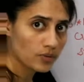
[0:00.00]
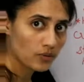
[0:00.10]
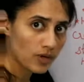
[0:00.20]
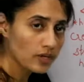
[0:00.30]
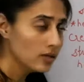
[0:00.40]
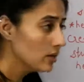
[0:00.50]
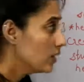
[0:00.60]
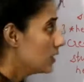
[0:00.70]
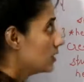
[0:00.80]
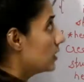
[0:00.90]
right?
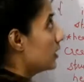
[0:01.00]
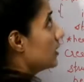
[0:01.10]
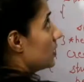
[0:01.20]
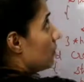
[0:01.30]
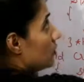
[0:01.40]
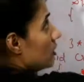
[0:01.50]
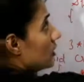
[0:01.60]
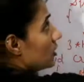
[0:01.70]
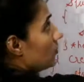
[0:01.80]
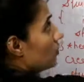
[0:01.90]
See, suppose
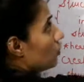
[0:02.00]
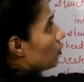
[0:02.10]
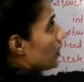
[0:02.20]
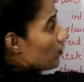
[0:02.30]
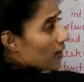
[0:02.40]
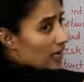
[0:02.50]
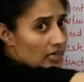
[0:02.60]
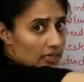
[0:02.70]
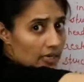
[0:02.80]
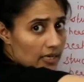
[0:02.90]
initially we don't have
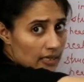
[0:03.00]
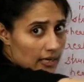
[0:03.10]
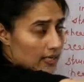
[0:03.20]
anything in the